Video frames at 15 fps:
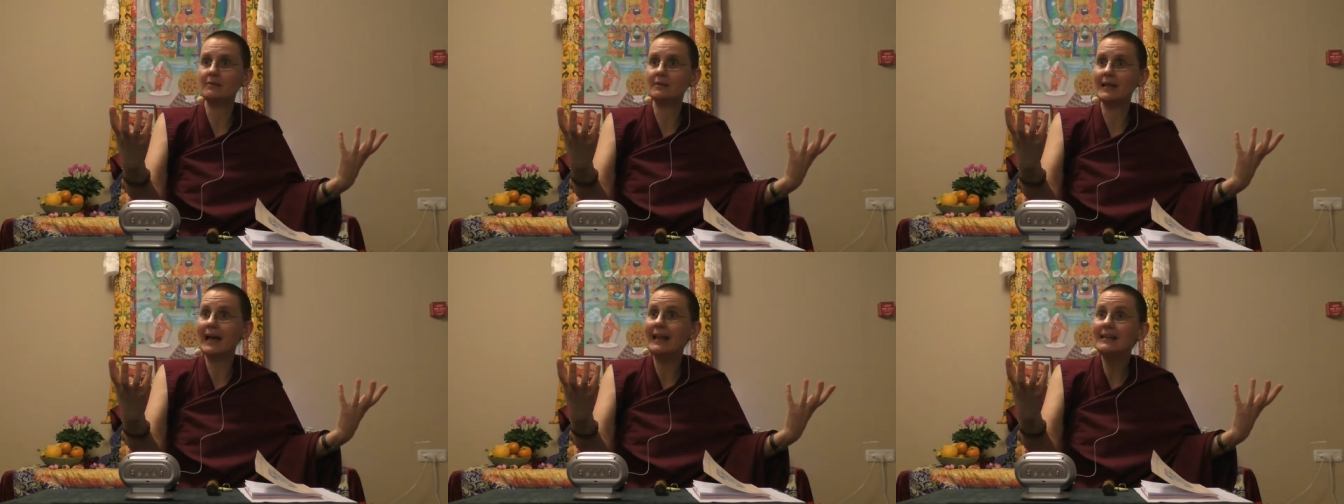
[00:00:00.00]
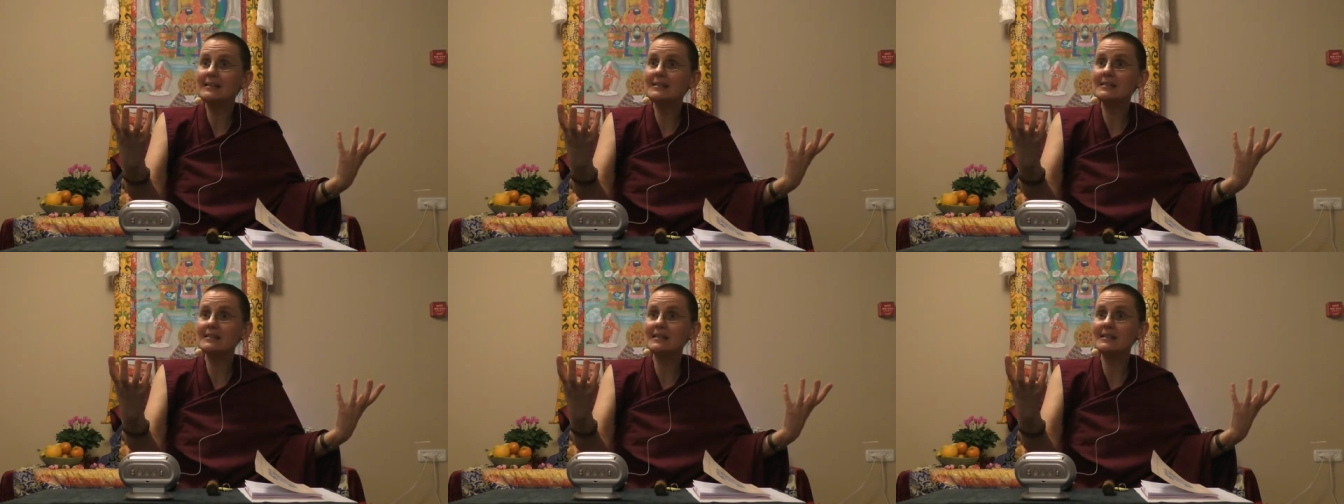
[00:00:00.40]

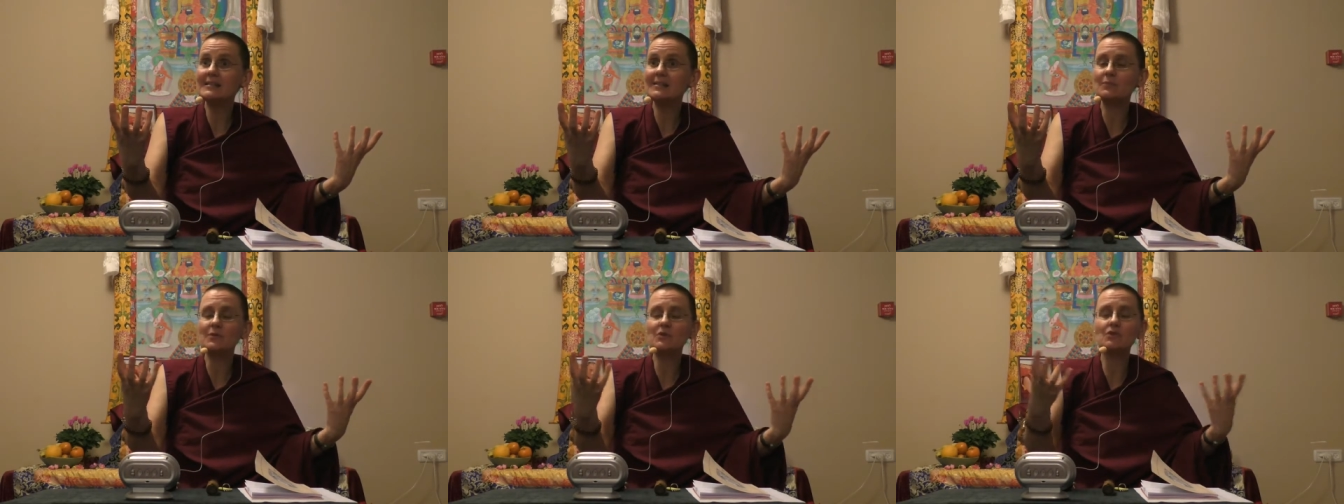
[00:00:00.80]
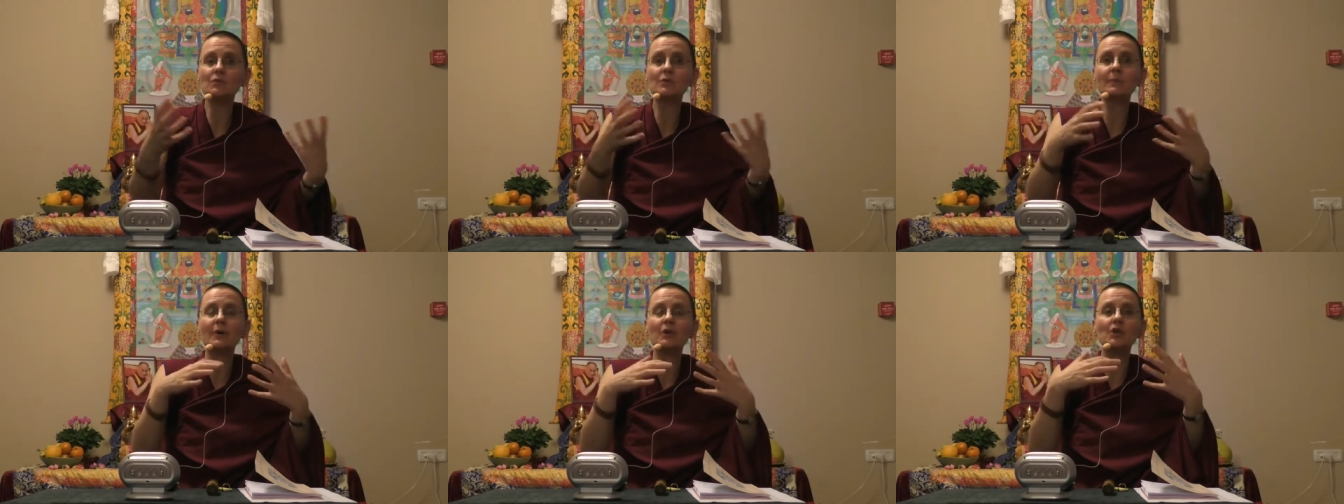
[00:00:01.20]
galaxies and we
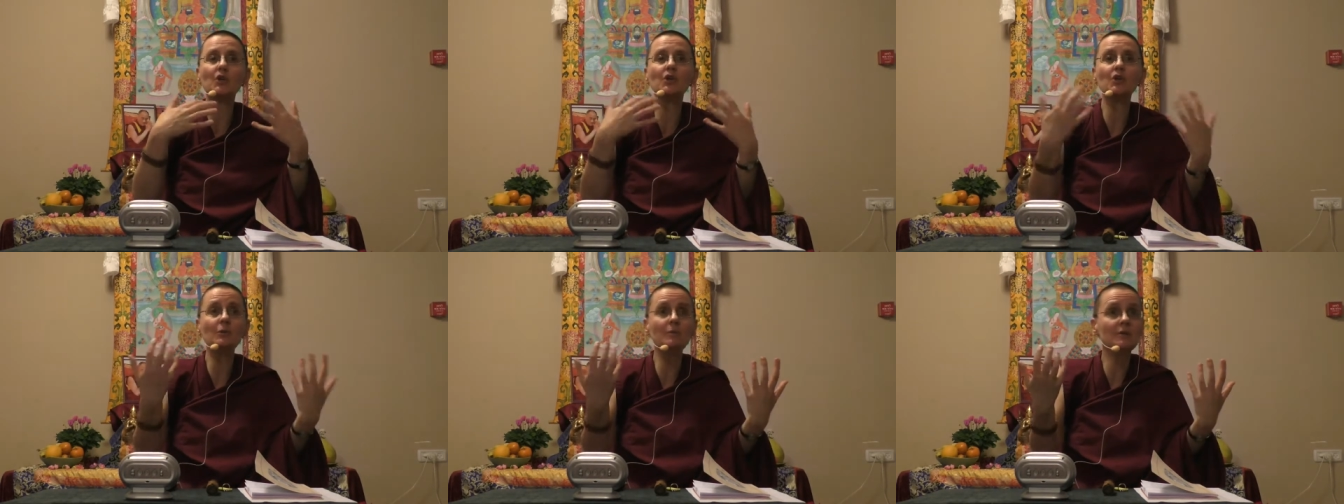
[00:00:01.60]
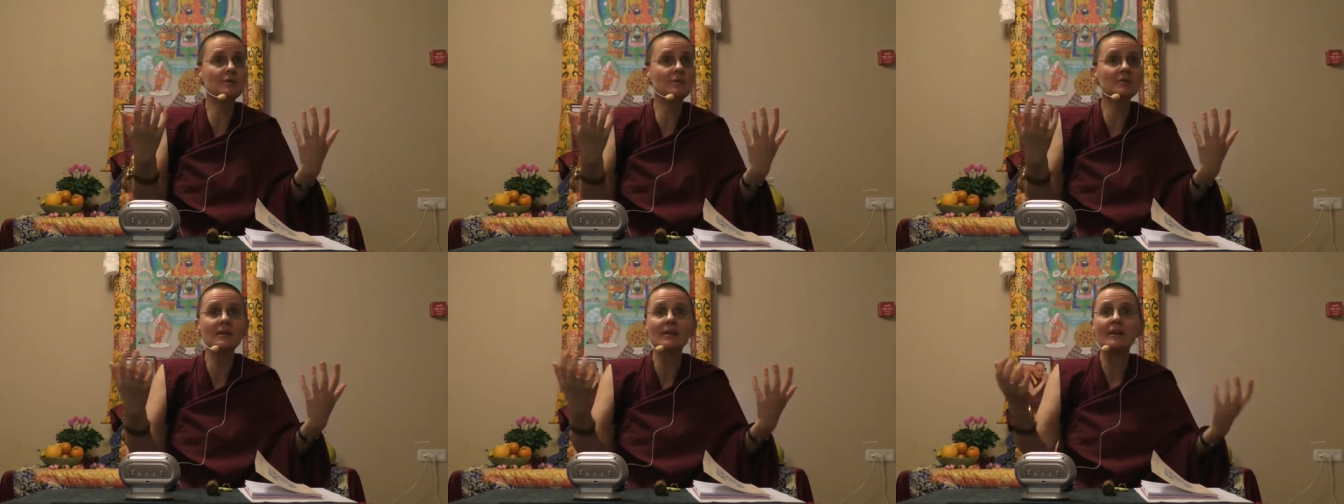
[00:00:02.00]
talk about
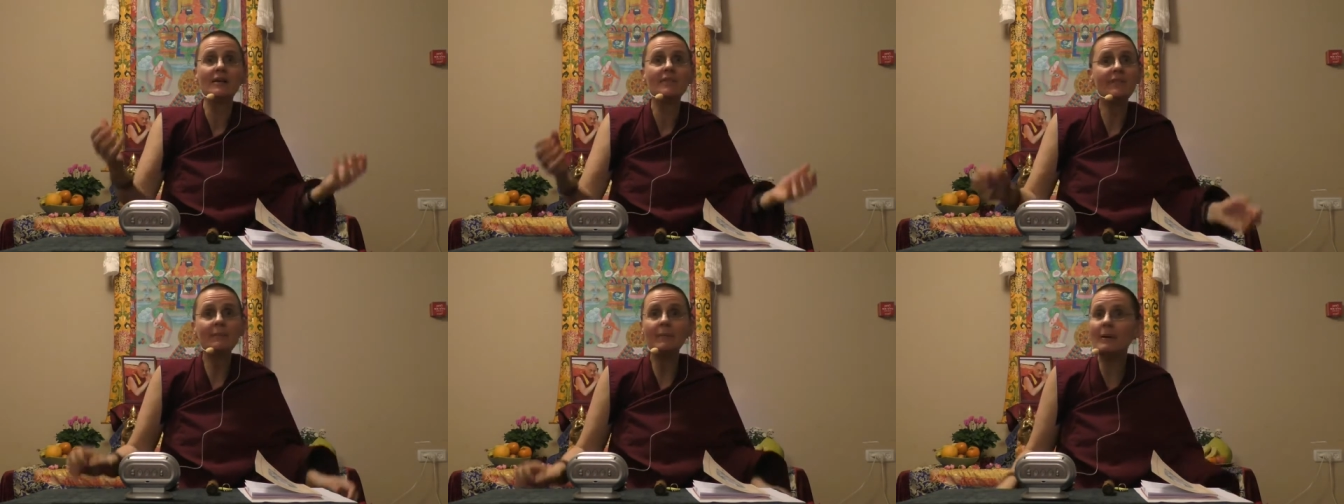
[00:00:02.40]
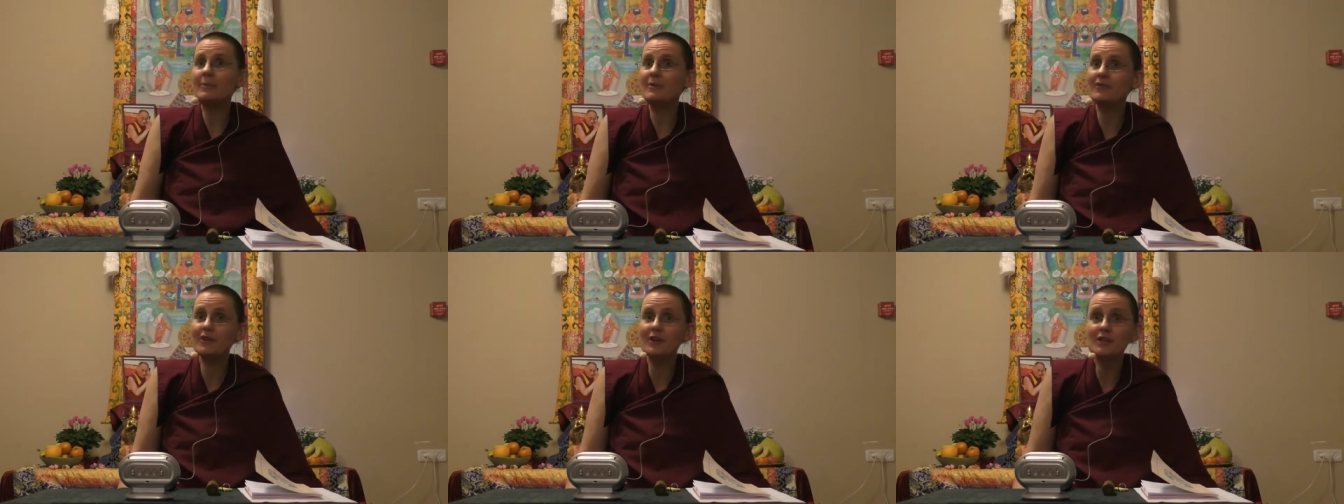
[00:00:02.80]
humans, they may
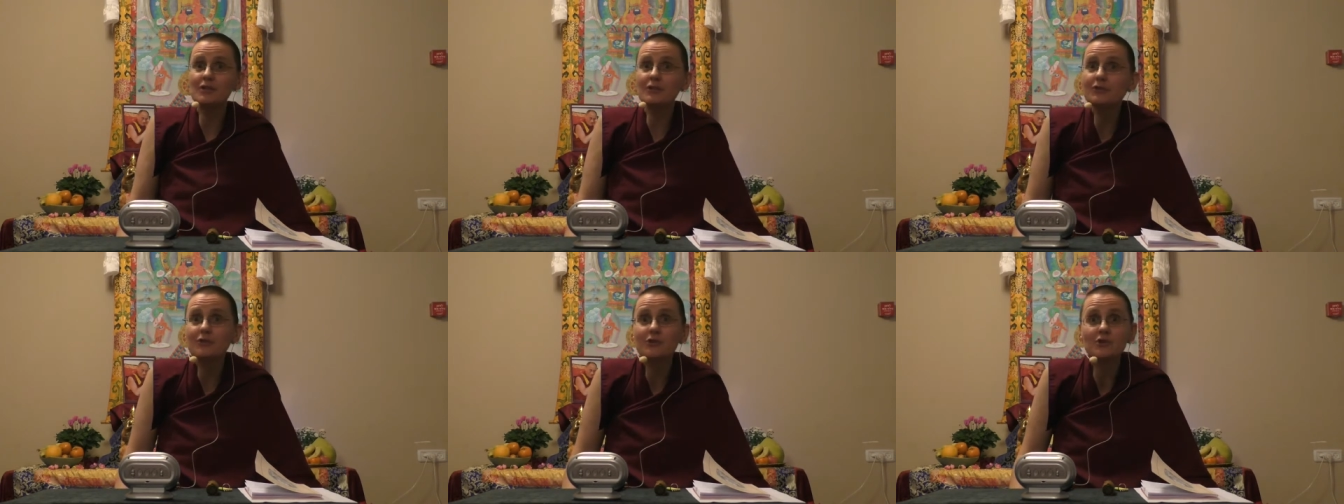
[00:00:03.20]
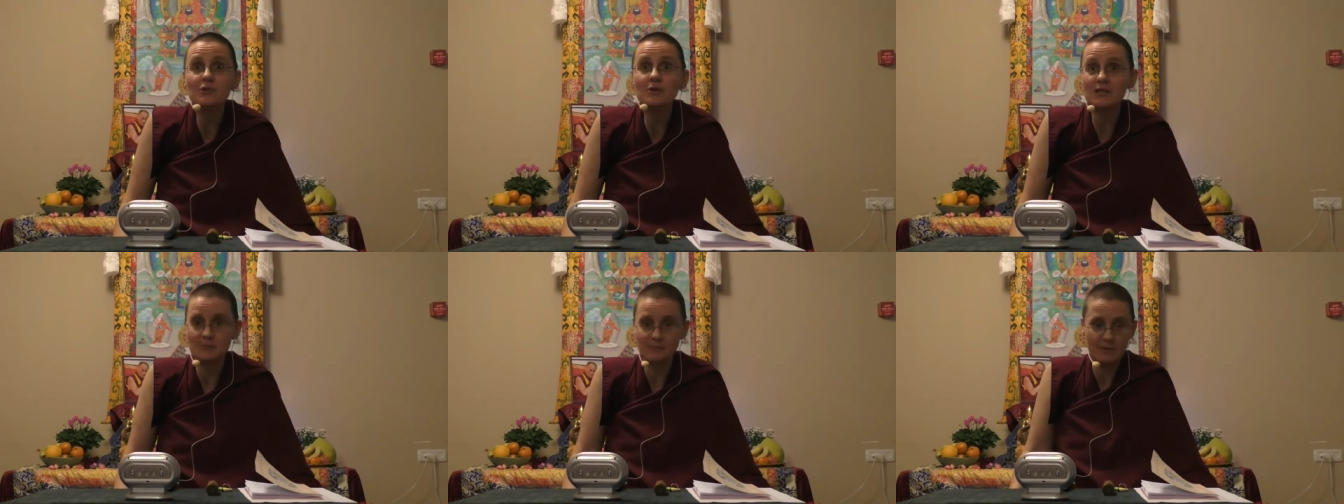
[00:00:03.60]
be very different to
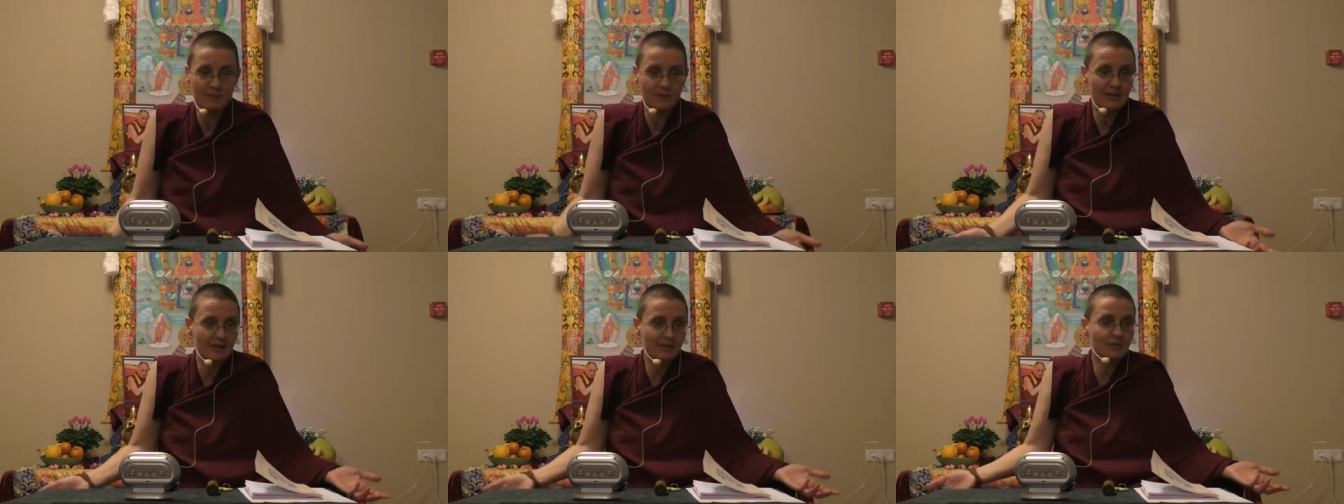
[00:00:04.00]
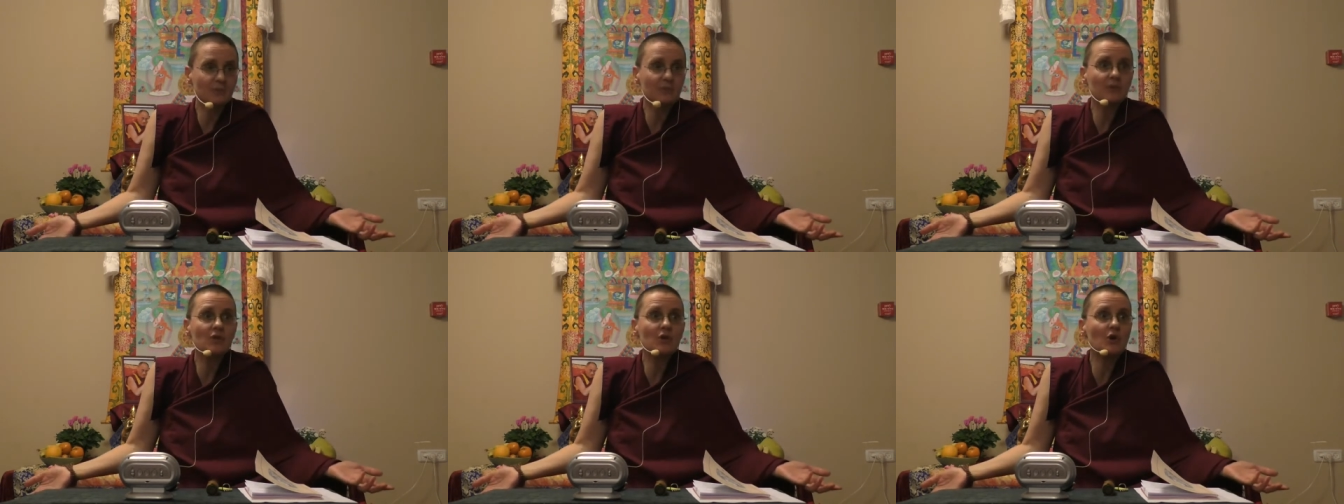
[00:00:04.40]
us. Maybe they have
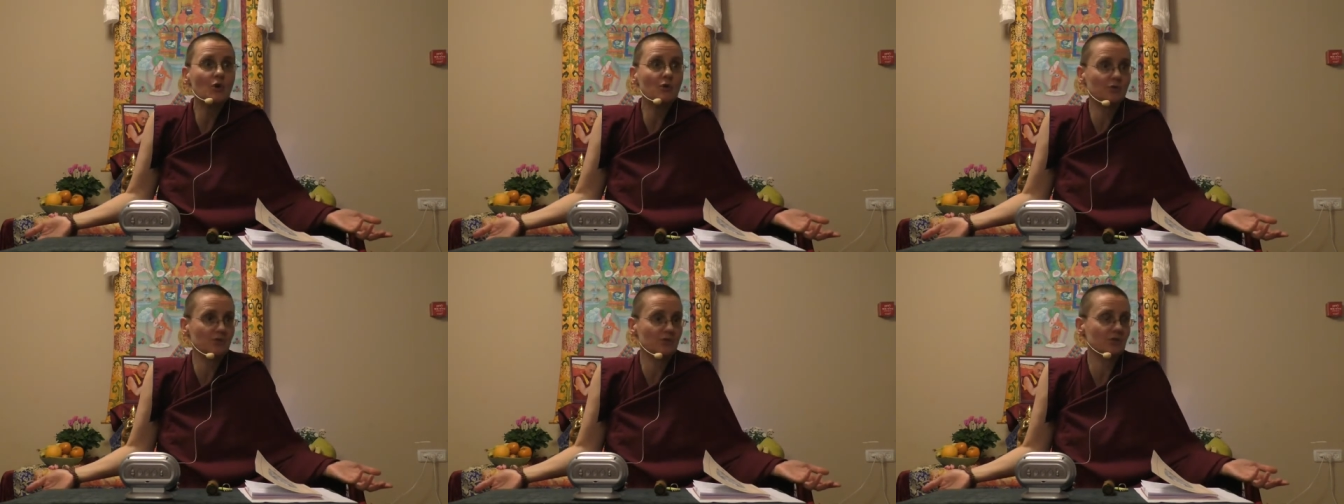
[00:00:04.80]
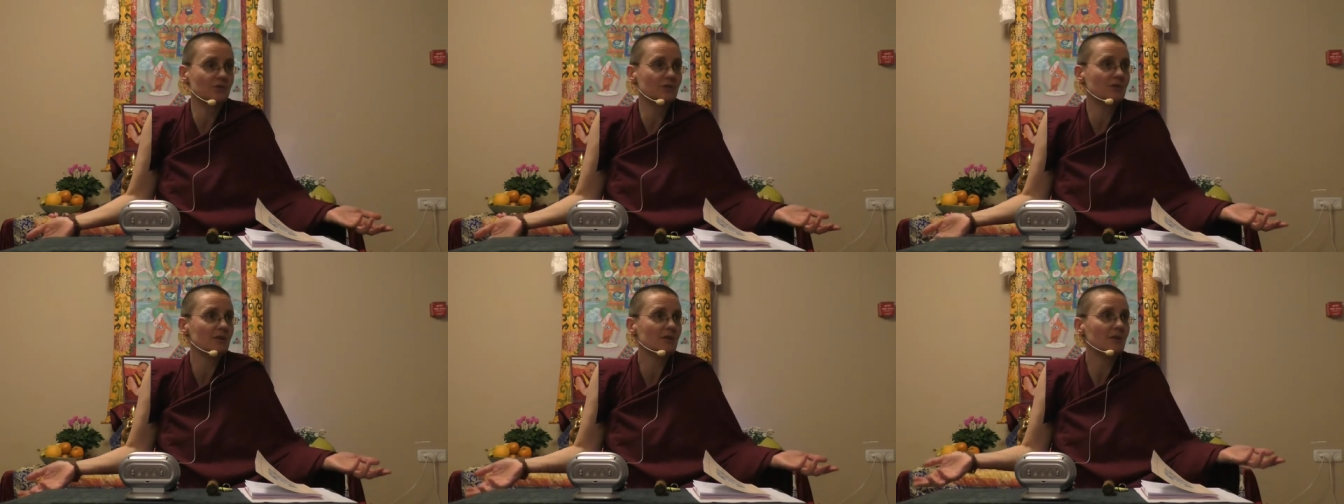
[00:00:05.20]
three
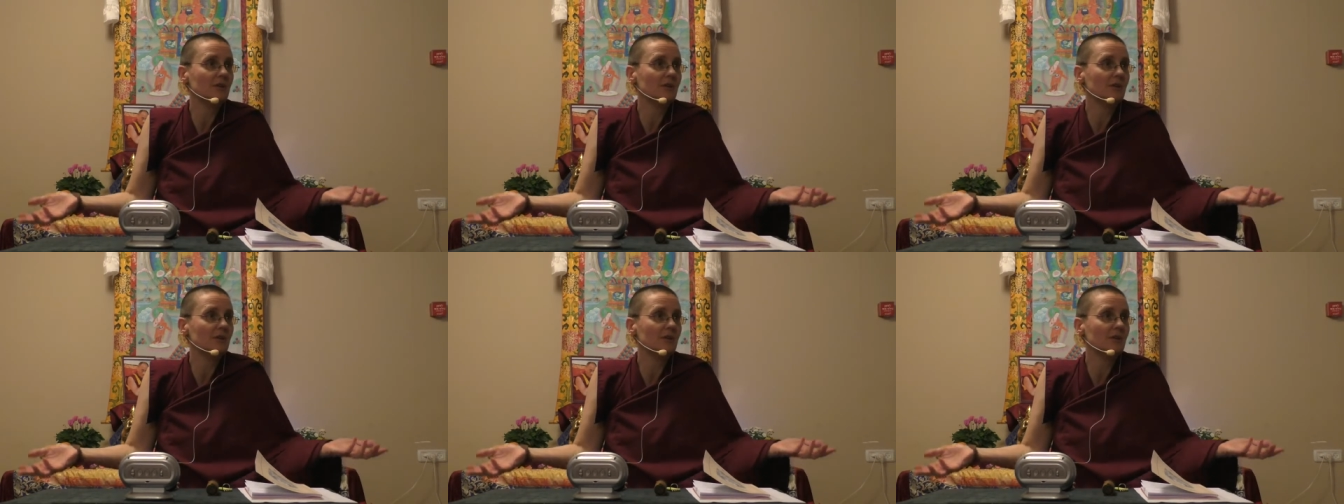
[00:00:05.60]
noses.